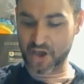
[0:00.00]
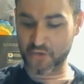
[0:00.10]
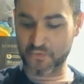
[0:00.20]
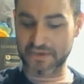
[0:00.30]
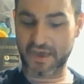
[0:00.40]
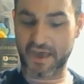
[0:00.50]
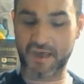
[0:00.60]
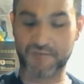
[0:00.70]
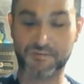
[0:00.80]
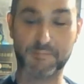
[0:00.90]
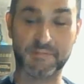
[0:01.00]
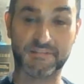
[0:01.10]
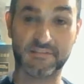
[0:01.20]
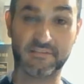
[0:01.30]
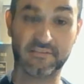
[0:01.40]
We have
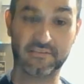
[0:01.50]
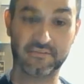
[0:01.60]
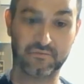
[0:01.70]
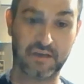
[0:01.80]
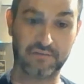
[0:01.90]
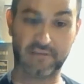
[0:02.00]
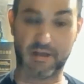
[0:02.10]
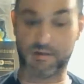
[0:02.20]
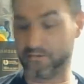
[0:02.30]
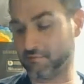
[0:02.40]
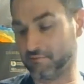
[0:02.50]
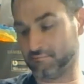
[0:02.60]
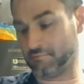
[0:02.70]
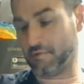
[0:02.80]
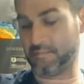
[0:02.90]
hibiscus, dried flowers,
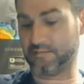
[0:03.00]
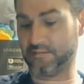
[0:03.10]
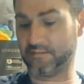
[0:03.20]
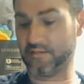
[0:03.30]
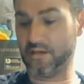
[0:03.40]
hibiscus,